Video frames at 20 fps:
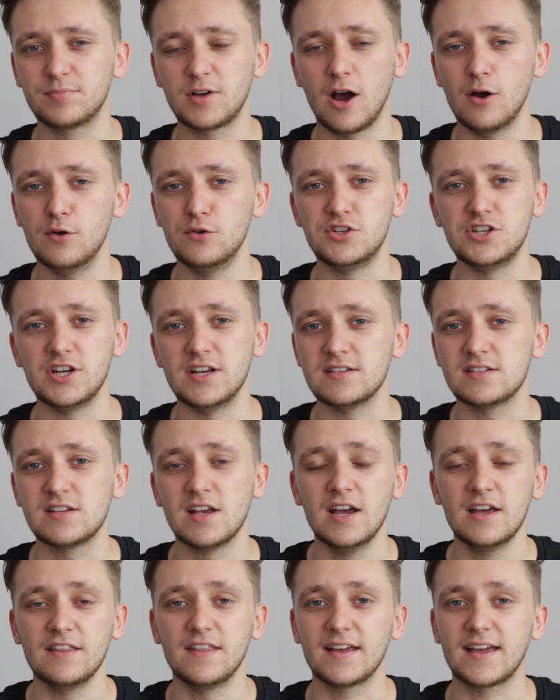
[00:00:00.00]

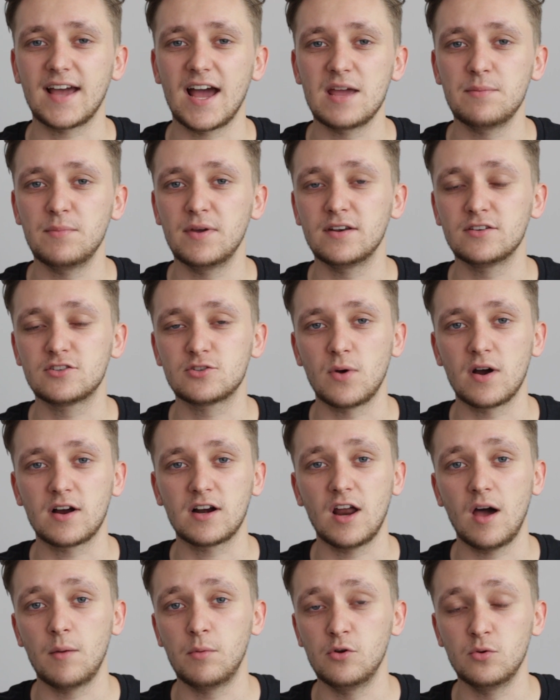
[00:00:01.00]
coaches that came into our
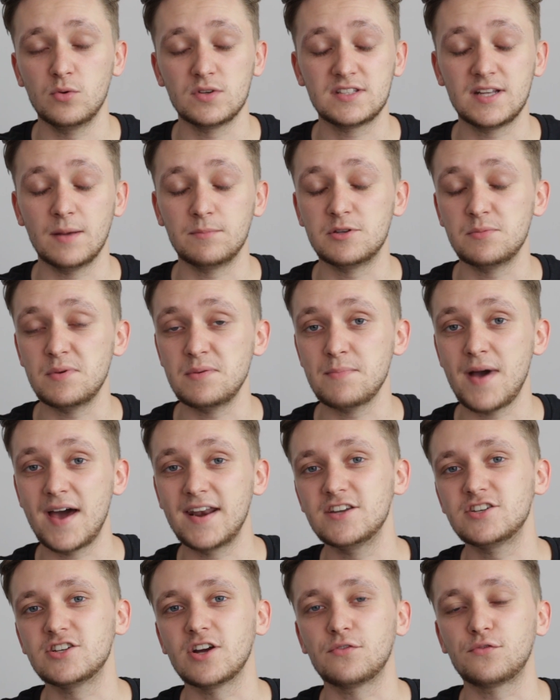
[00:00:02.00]
club, who was tipped to be
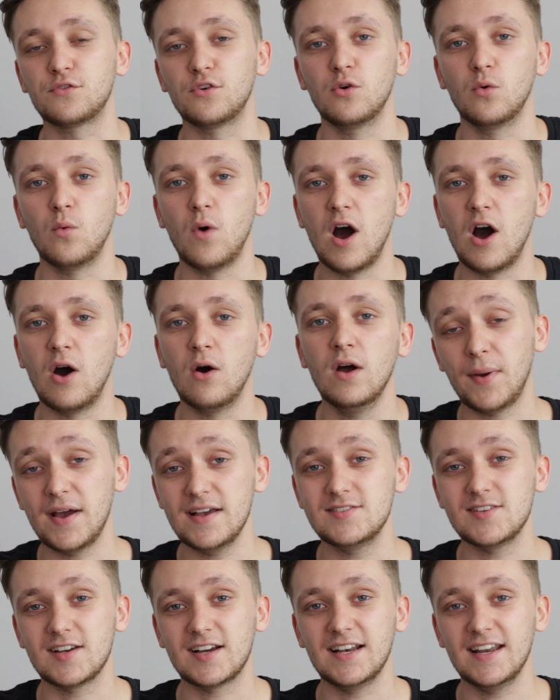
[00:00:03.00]
manager for a while.
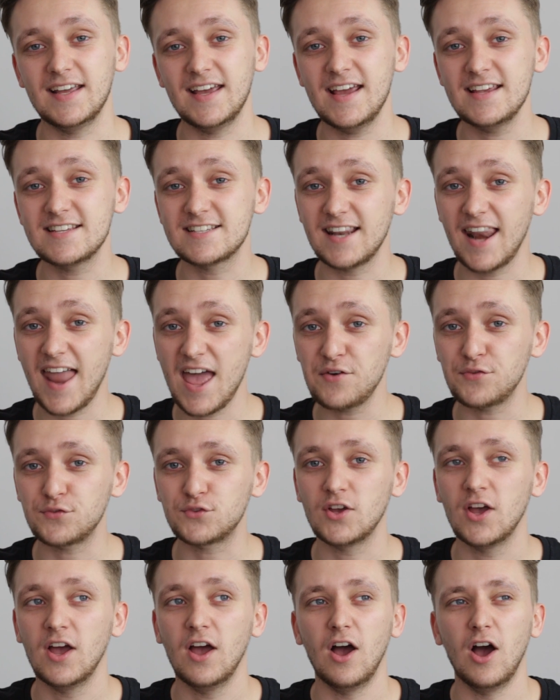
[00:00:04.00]
Basically, he's
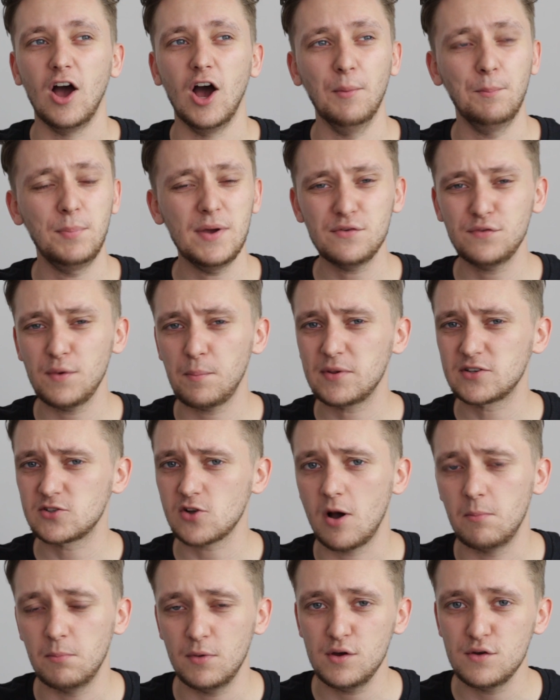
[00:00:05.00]
left. A bit of a
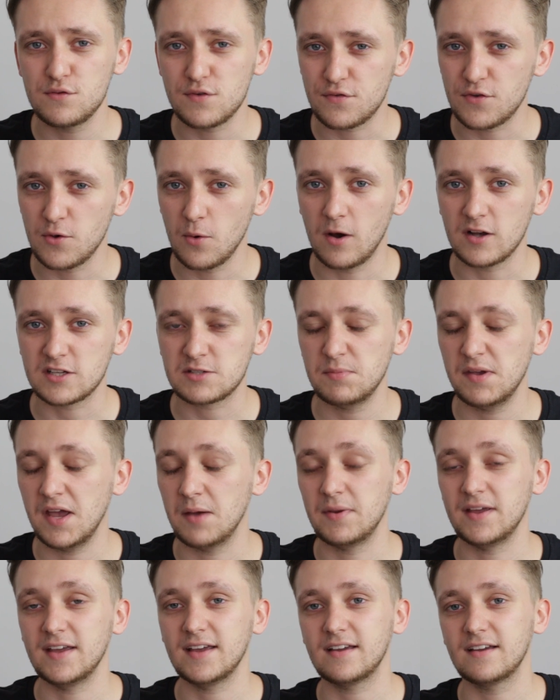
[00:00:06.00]
bizarre move, if you ask
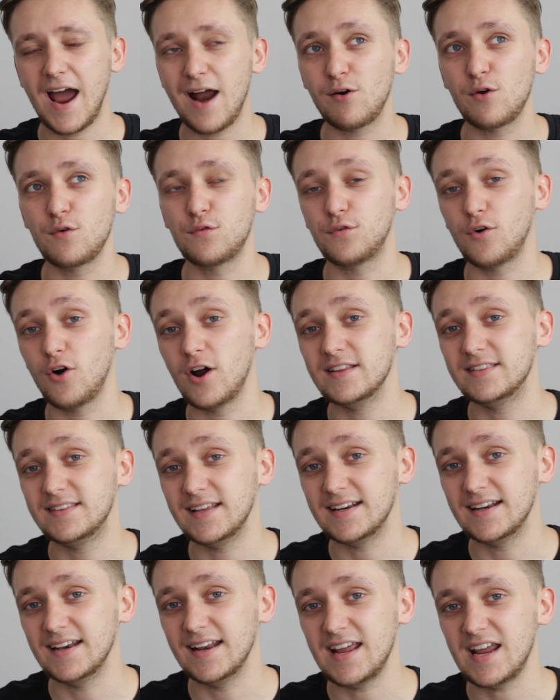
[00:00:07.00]
me. I mean, Carol Fry
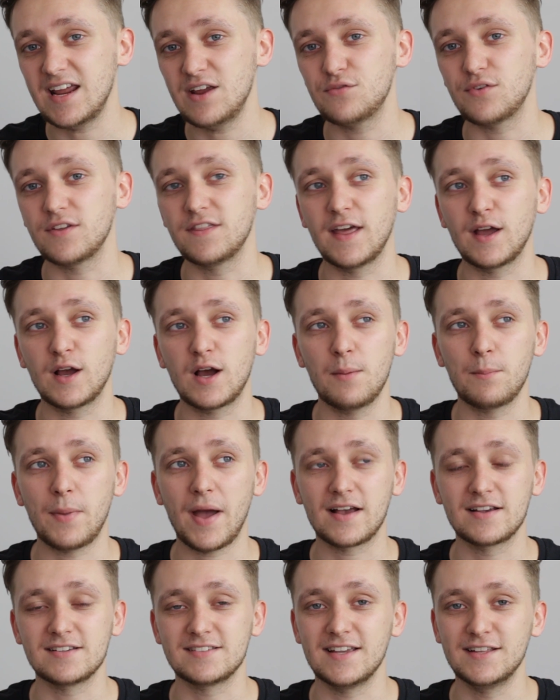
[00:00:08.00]
did leave and then come
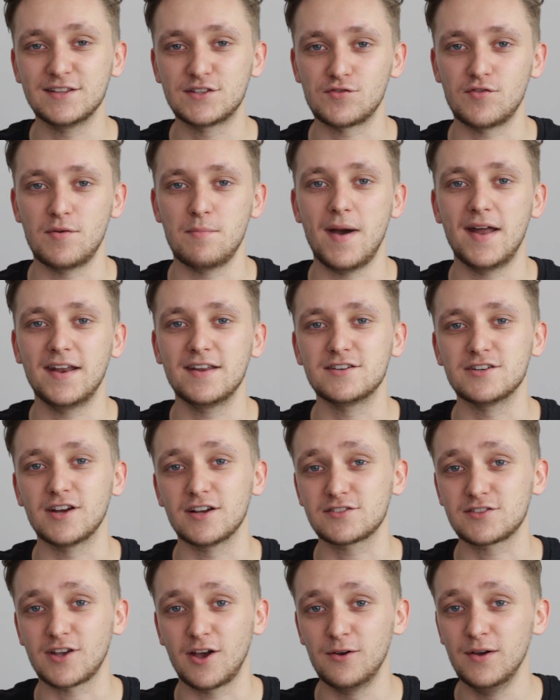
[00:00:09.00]
back as the interim
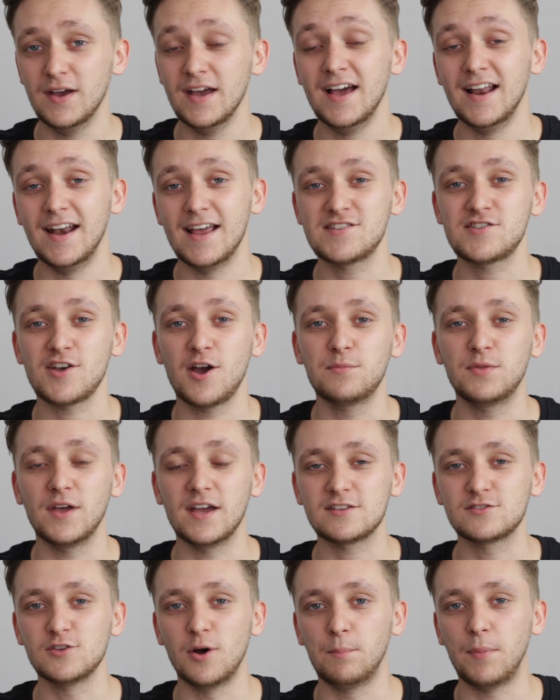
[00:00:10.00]
manager, so let's hope
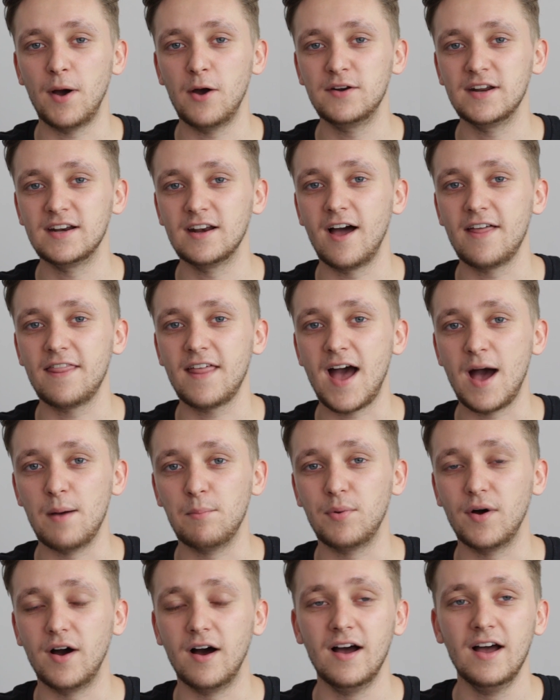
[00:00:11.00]
that it's not boding like
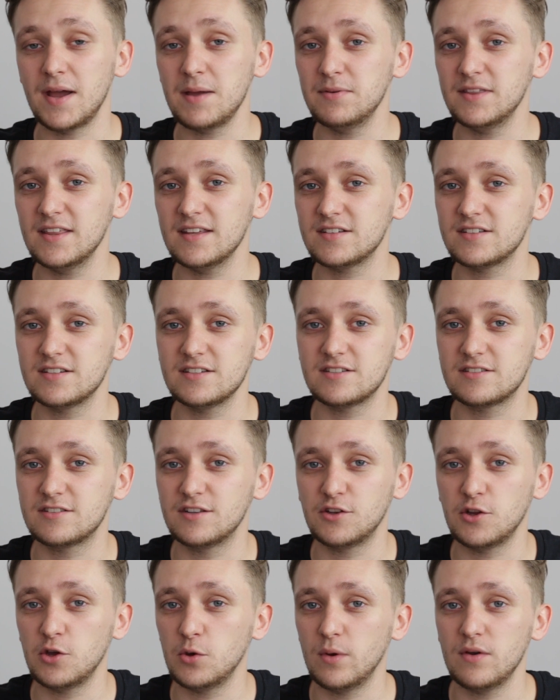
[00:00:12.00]
that. But maybe this is
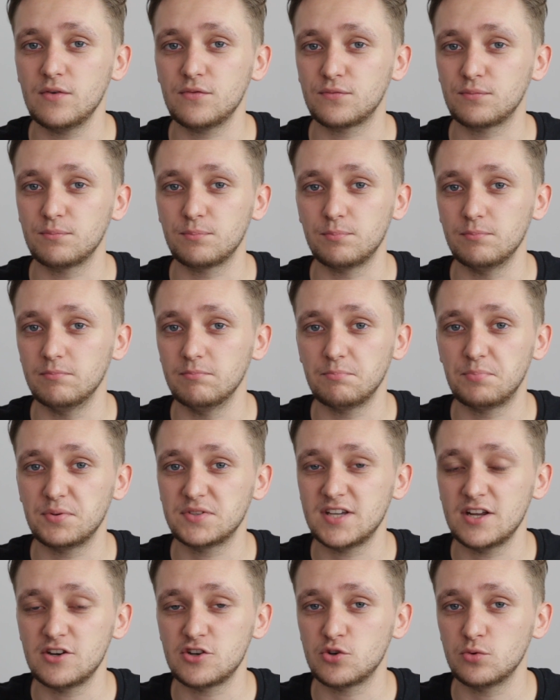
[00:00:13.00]
to do with
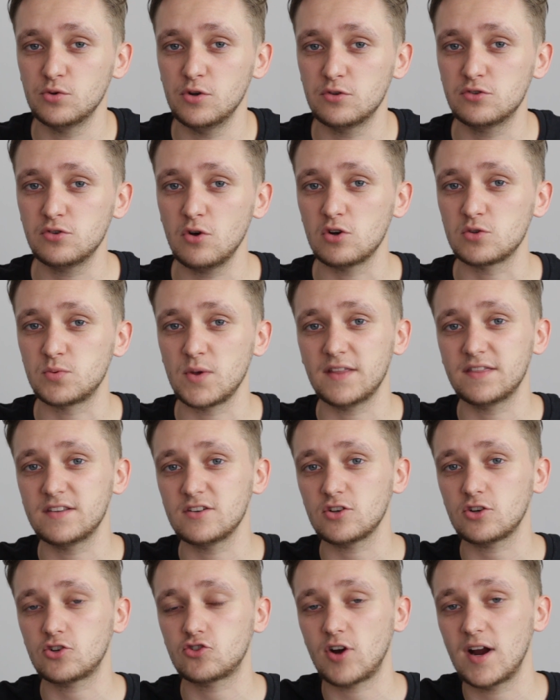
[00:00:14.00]
potential new talks. We had
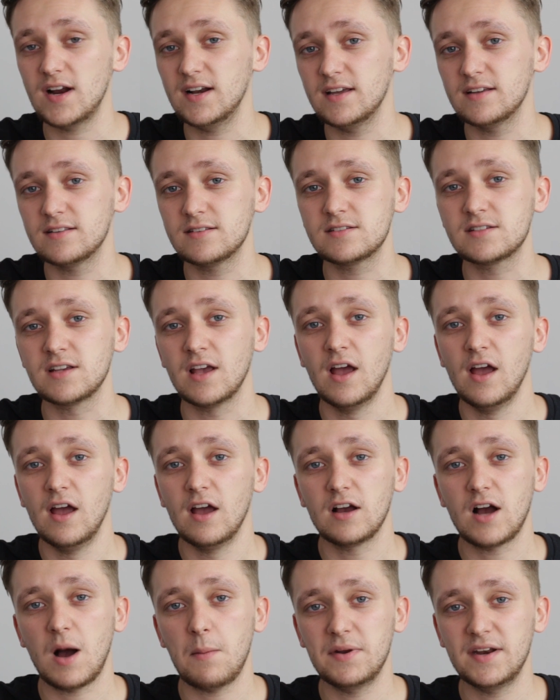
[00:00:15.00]
the Australians
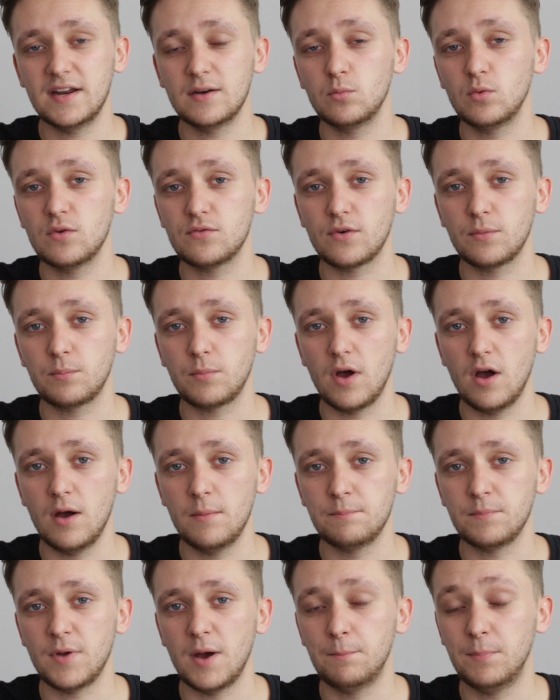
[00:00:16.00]
coming in with
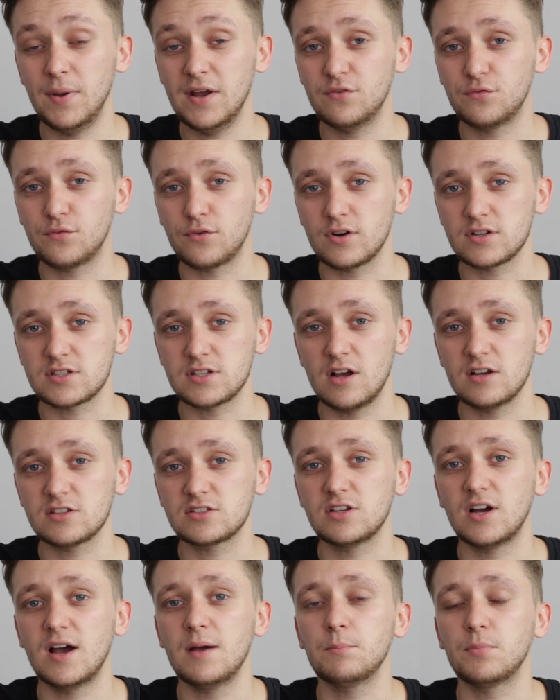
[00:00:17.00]
a bid for us
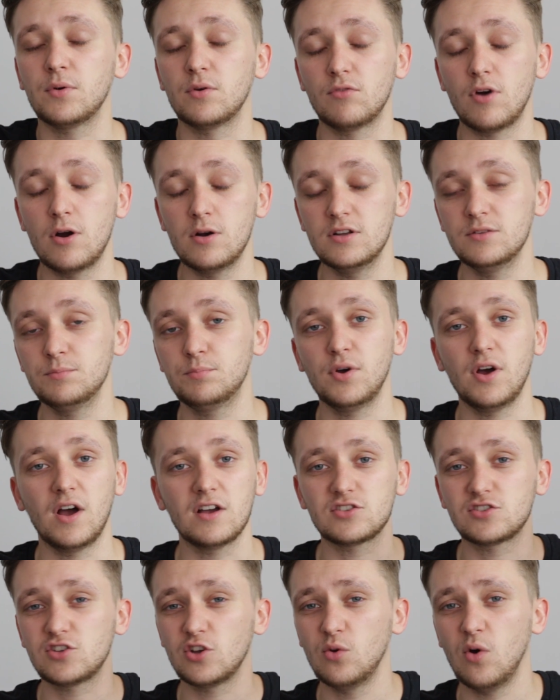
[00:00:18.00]
last time, but Roland put
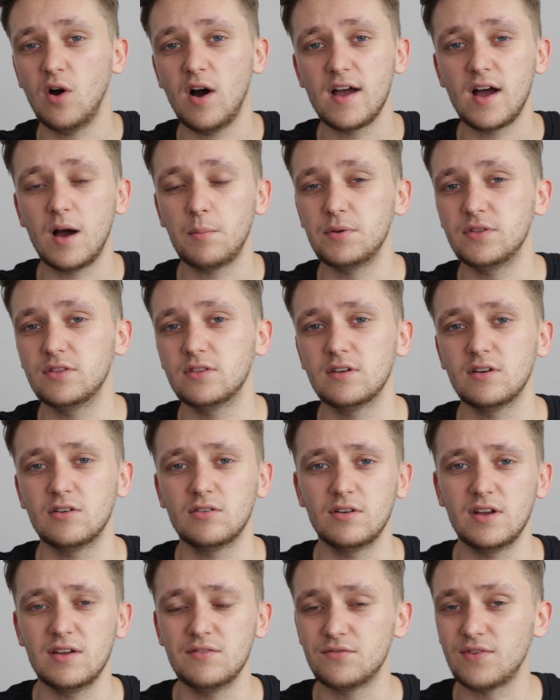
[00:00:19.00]
us too high up
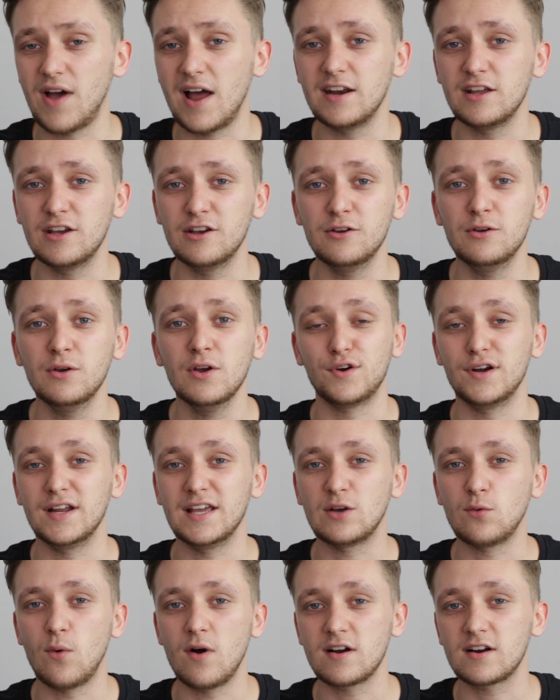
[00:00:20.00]
in value for a
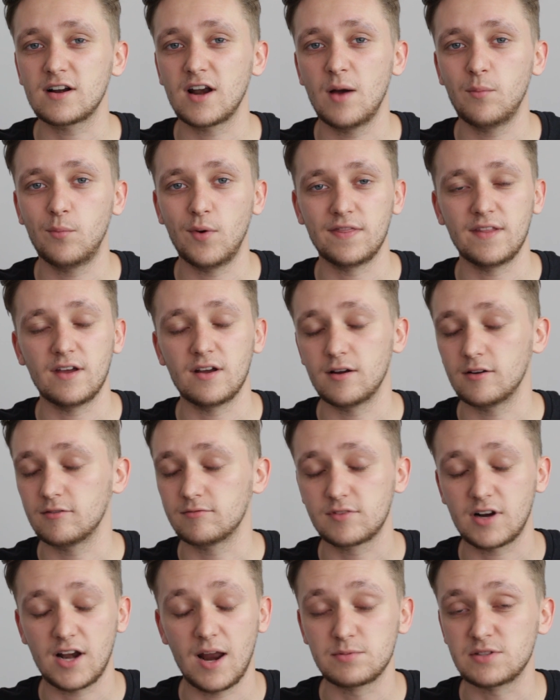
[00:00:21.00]
League One club when there
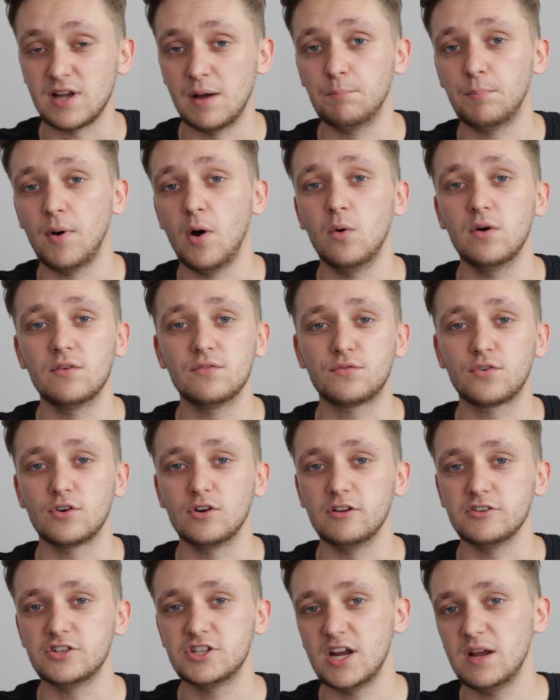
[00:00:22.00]
are clubs like Bolton
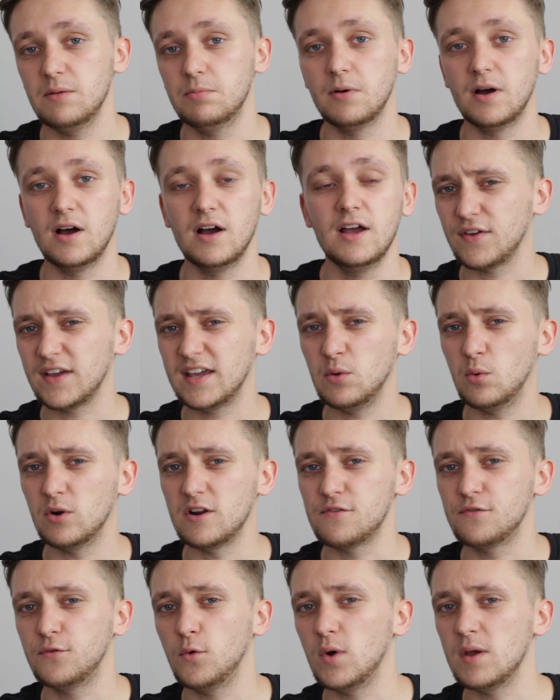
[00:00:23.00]
for a lot cheaper. I think he
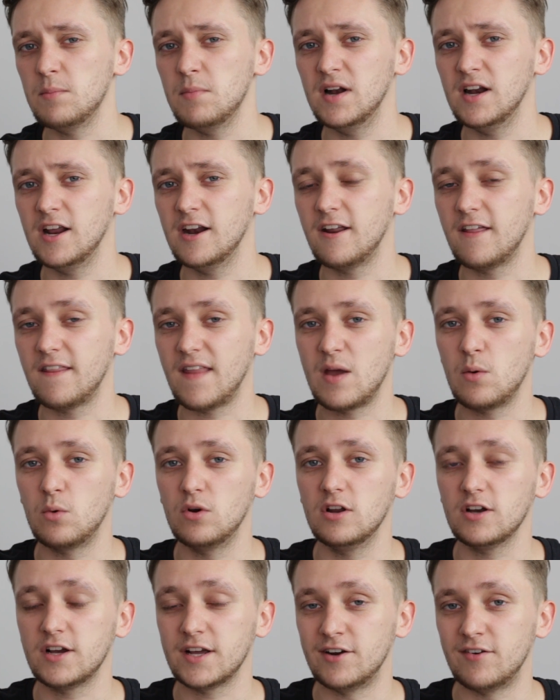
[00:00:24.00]
wanted 40 million and they
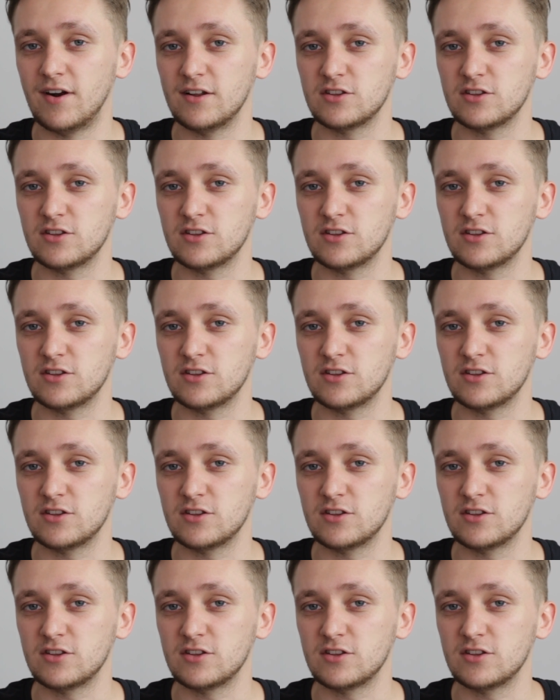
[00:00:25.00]
were looking